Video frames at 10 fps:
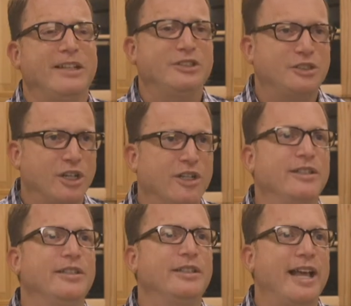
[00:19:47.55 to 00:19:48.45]
My
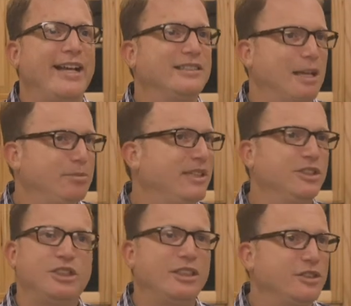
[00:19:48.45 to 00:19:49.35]
son
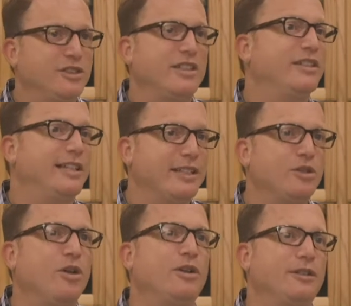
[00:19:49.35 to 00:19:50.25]
accepting Jesus into
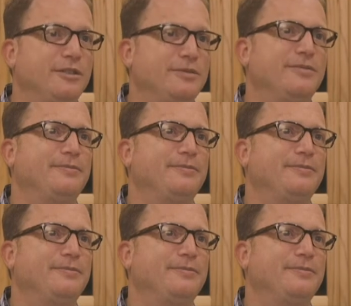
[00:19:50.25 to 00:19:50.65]
his heart.